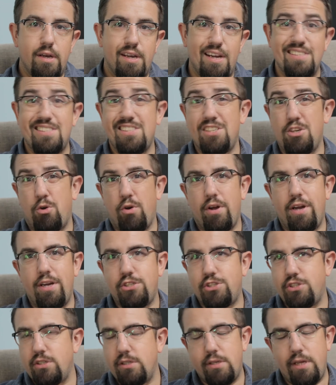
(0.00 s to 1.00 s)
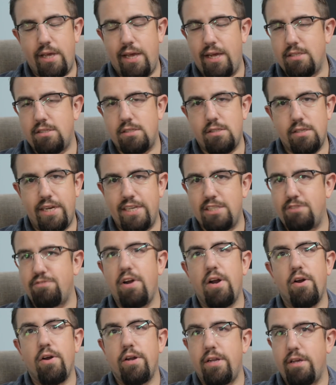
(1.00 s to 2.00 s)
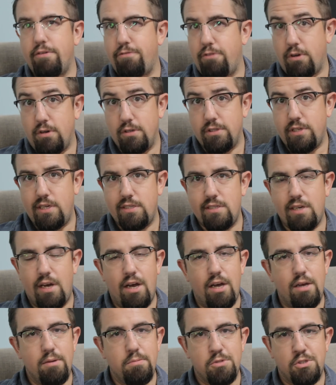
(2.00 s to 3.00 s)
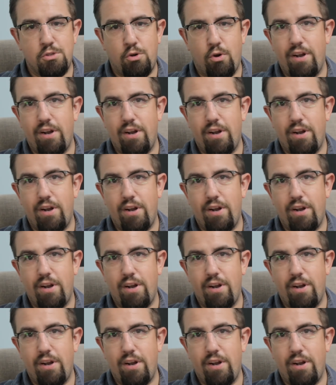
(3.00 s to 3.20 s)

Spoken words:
Content creation, it's very difficult at times.